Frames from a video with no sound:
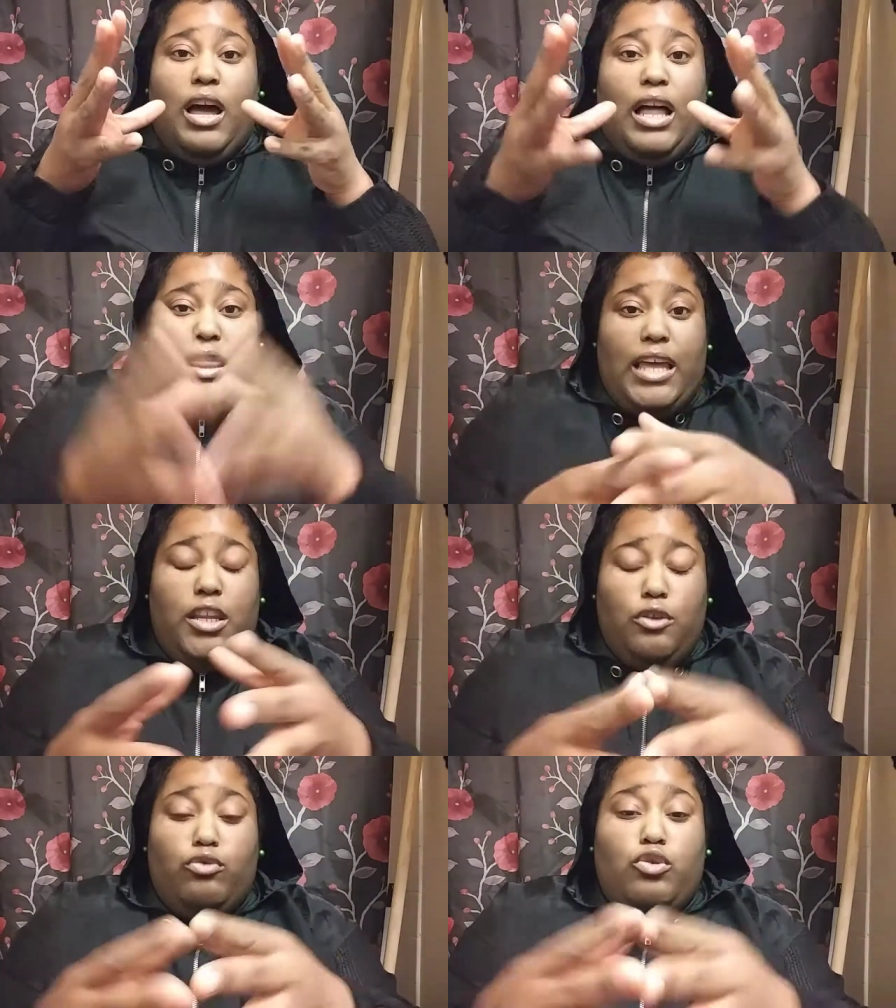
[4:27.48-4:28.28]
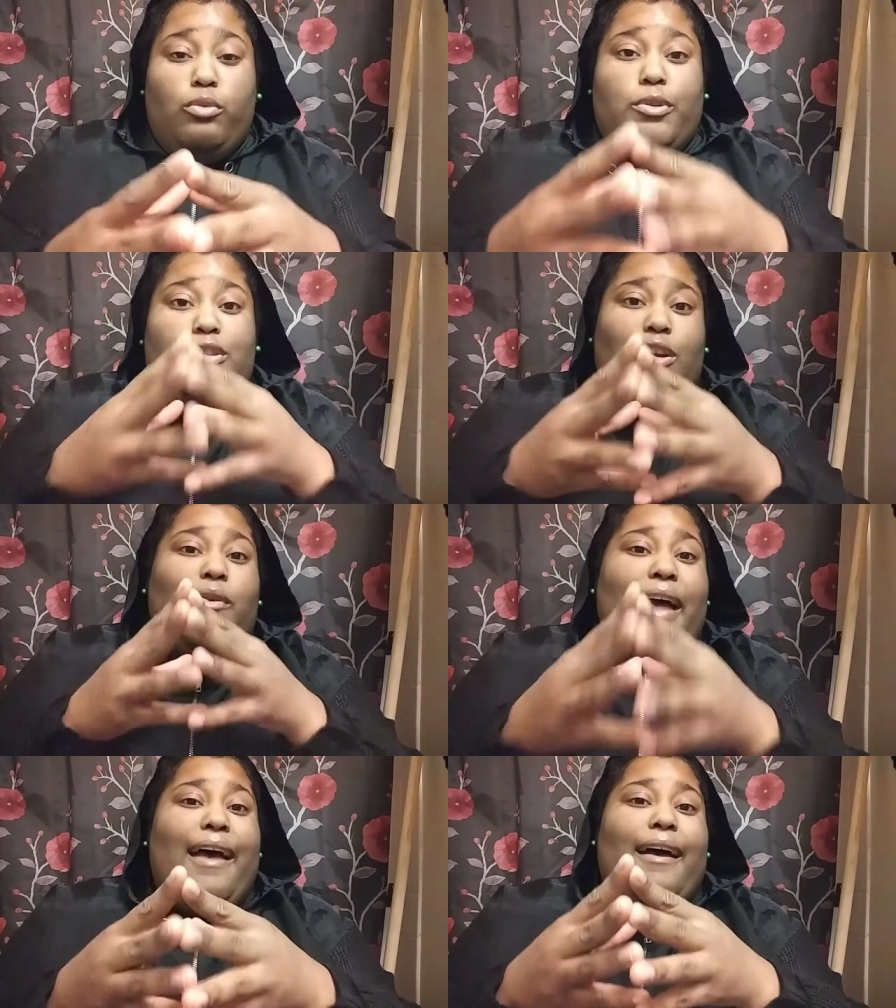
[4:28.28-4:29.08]
A lot of YouTubers don't
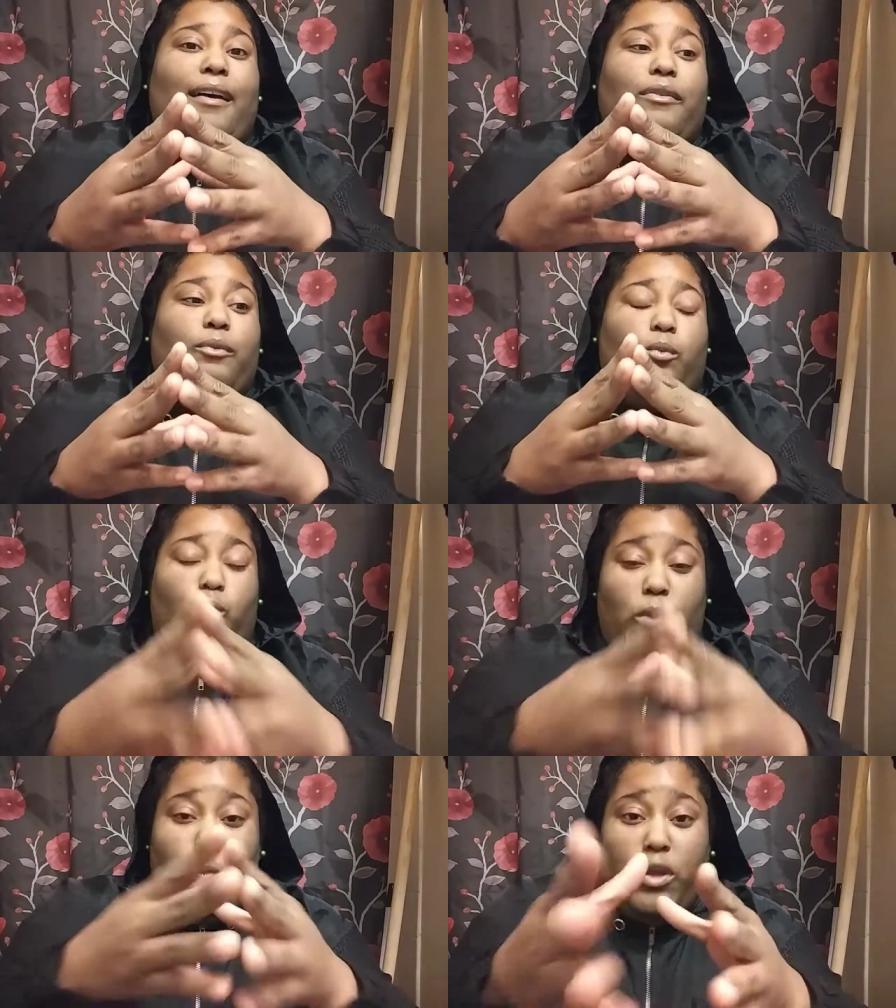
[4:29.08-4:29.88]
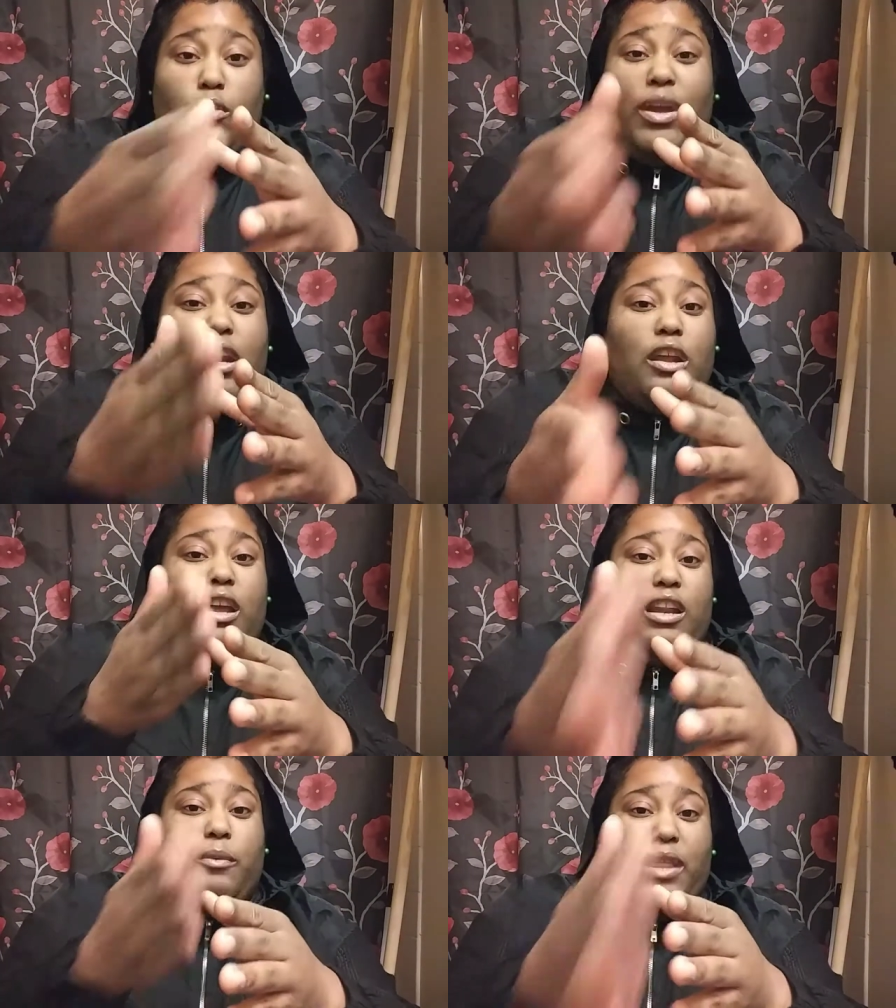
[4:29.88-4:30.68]
have. When you get
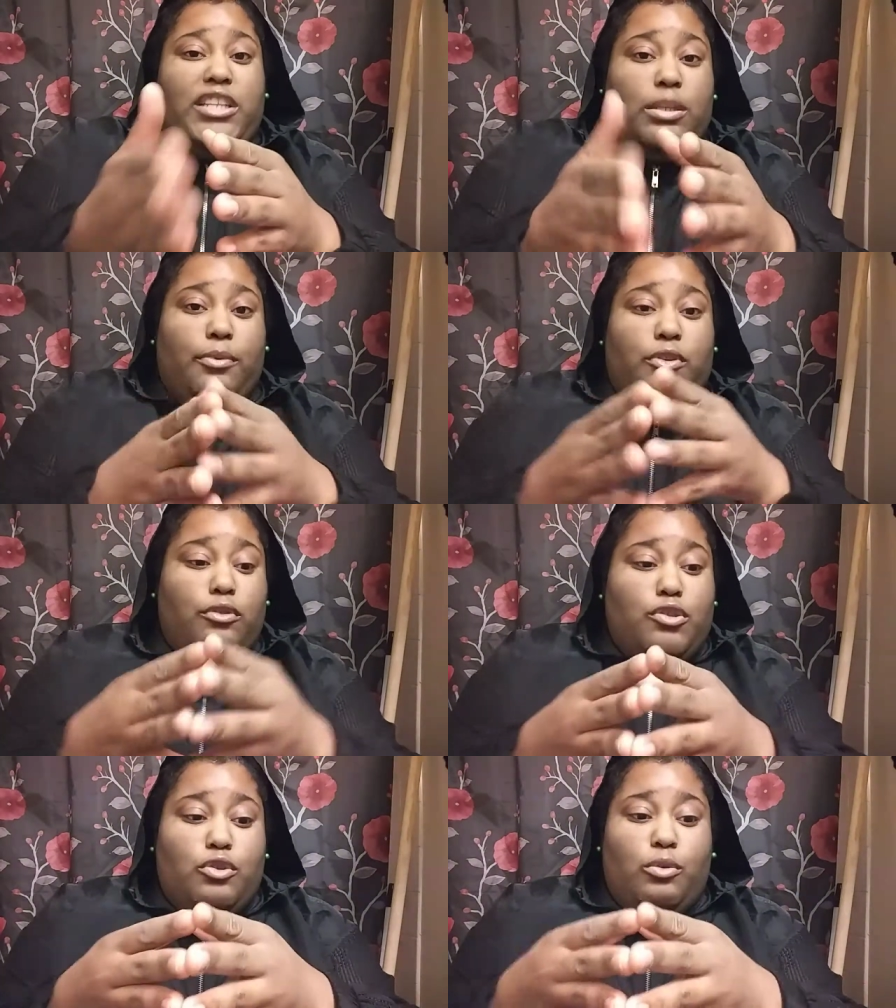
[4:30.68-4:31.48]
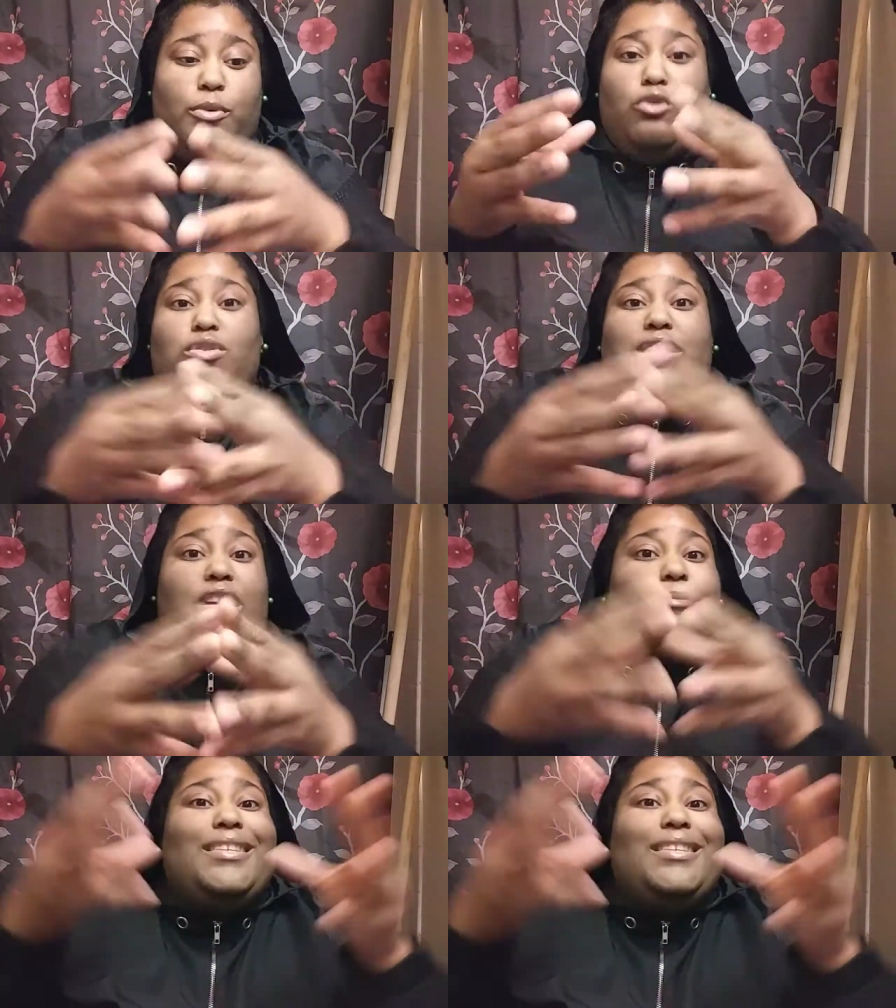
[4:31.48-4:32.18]
in a relationship on YouTube, you see them